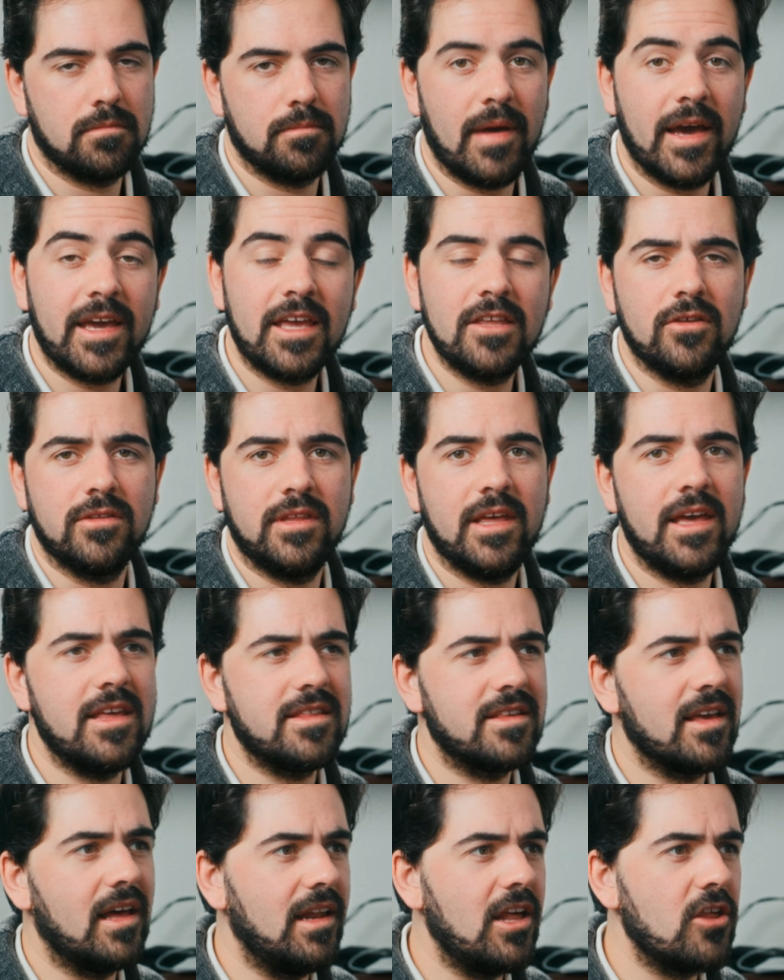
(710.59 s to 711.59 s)
back in the
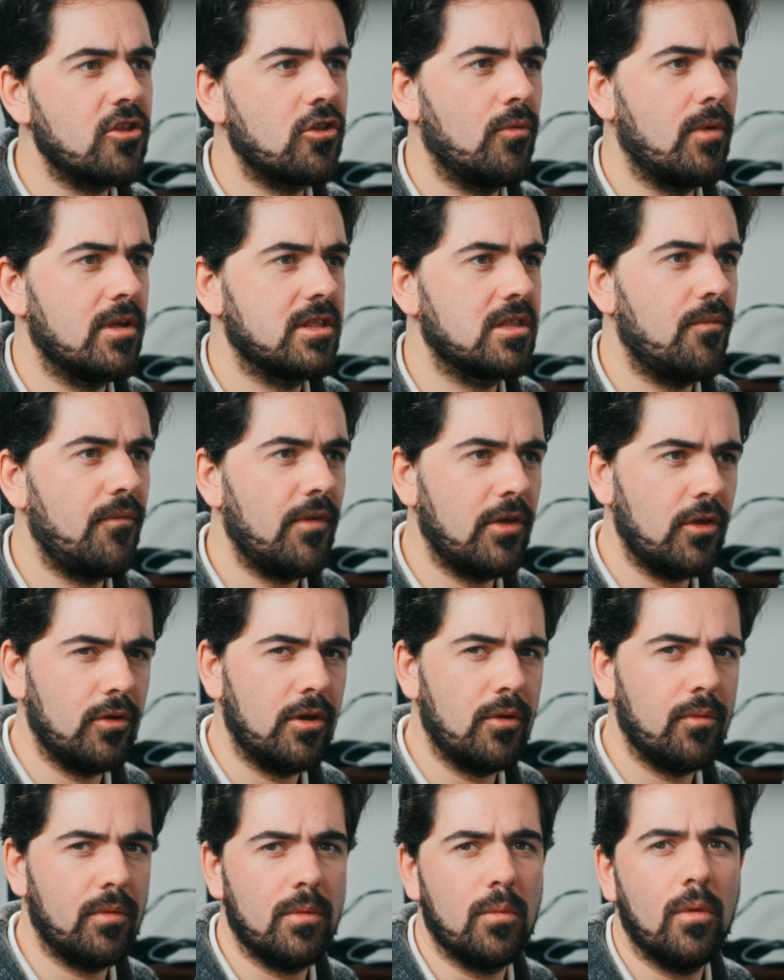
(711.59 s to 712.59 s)
days, halation was something you
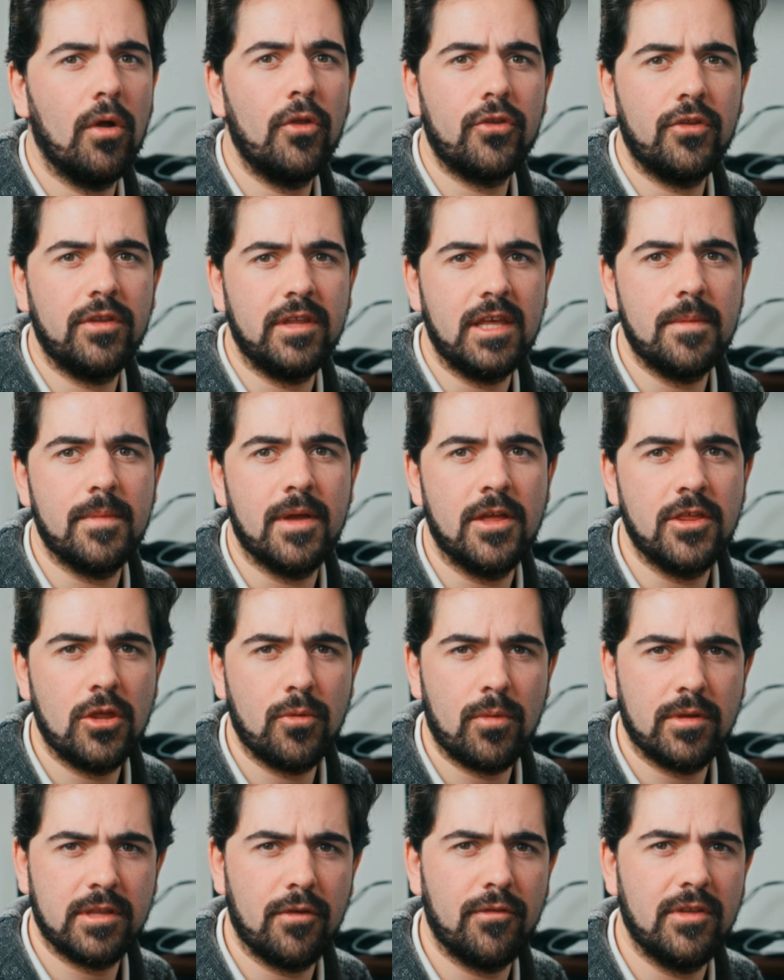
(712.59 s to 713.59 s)
didn't really want on the image.
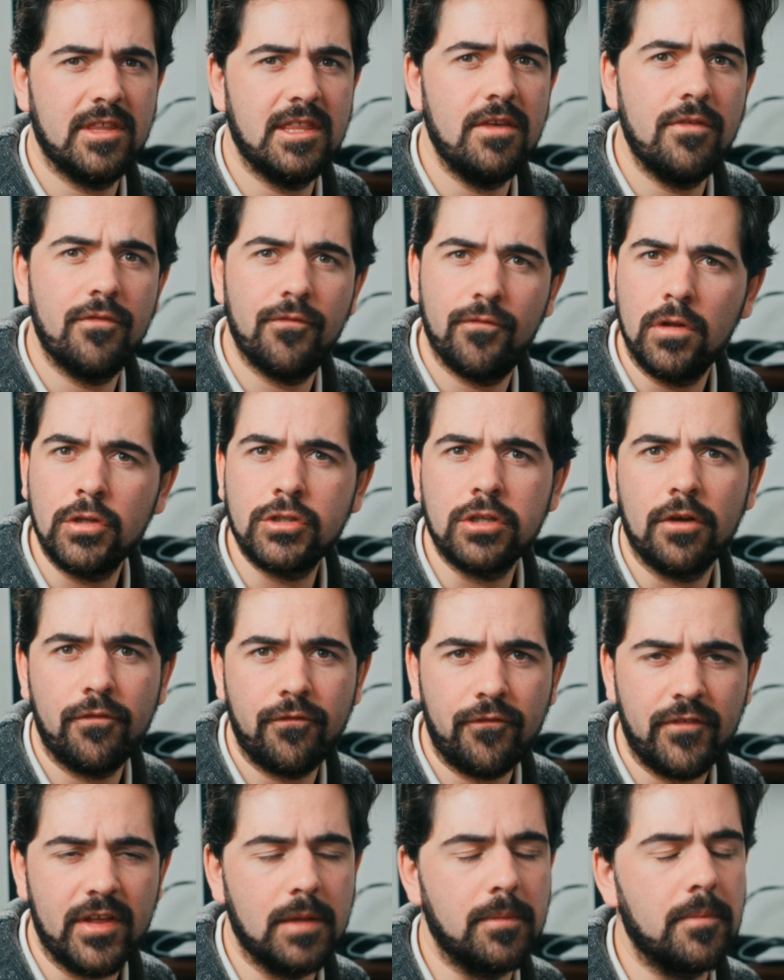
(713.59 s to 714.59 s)
It was a default of
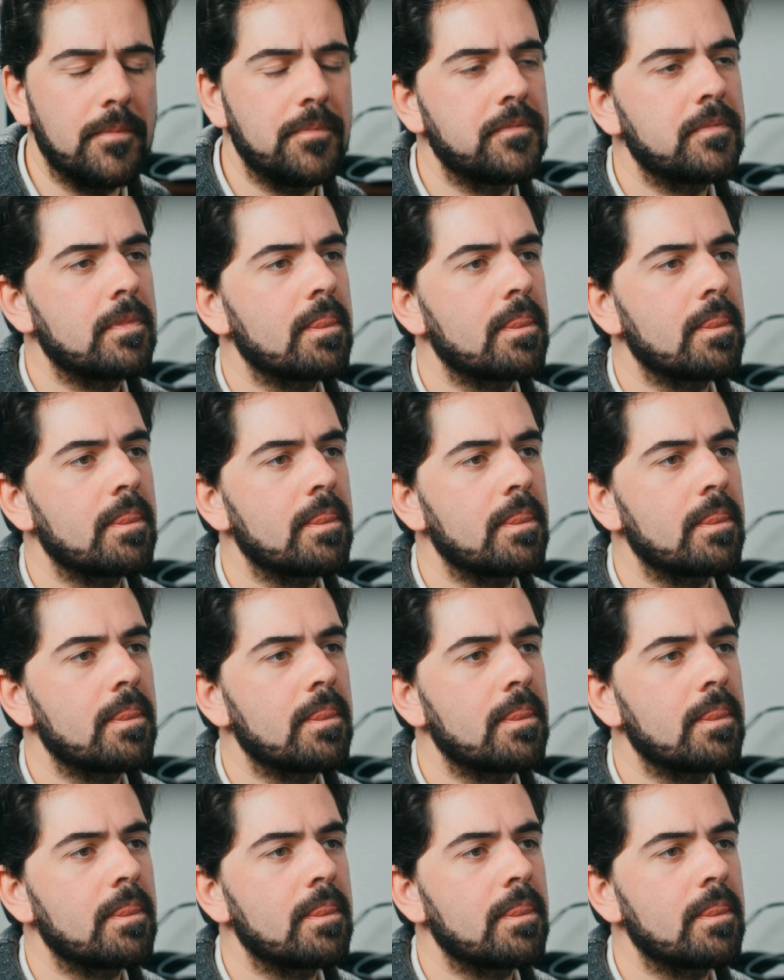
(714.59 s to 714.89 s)
film.